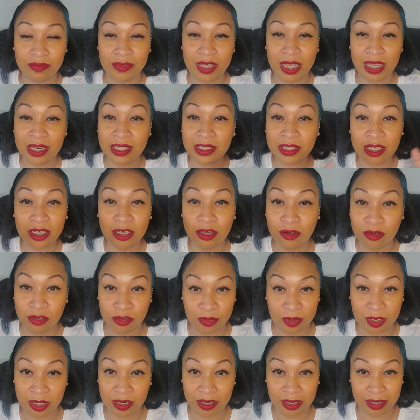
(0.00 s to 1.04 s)
anything
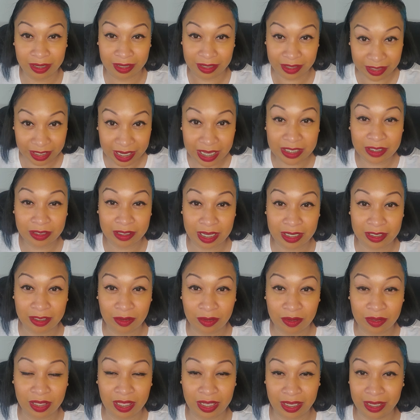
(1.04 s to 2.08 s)
goes with her. That's the
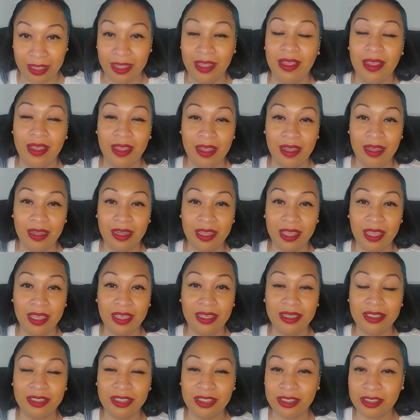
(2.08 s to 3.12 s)
whole thing.
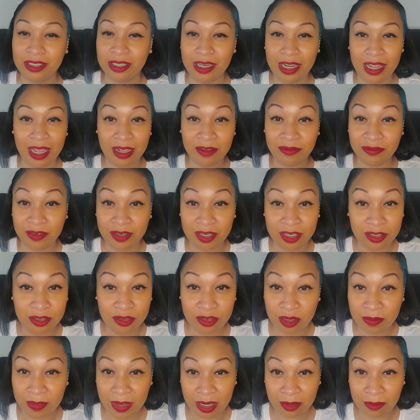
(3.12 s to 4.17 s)
Okay? She's gonna have fun
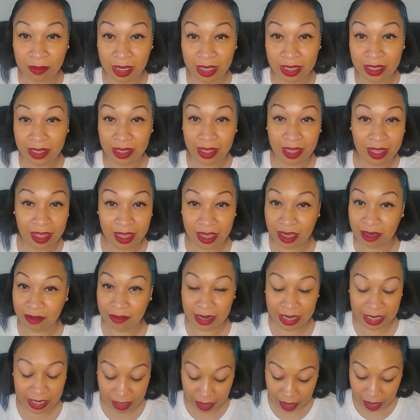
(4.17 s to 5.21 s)
no matter what. All
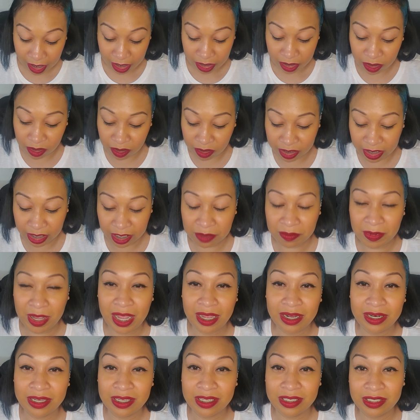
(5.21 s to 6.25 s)
right? The whole thing
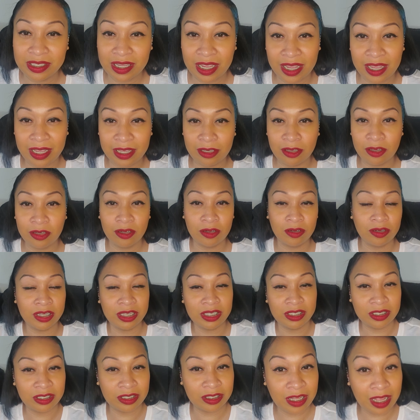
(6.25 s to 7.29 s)
about it is that, you know, he
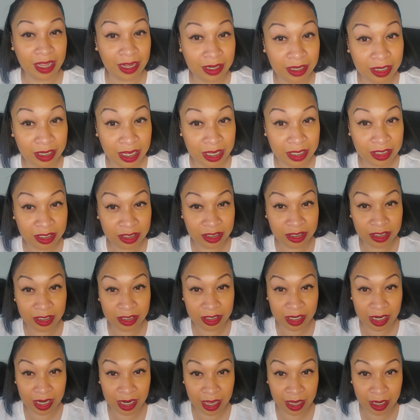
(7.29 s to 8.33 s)
just
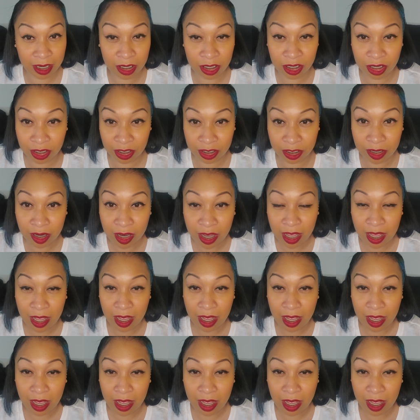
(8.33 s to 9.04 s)
doesn't like her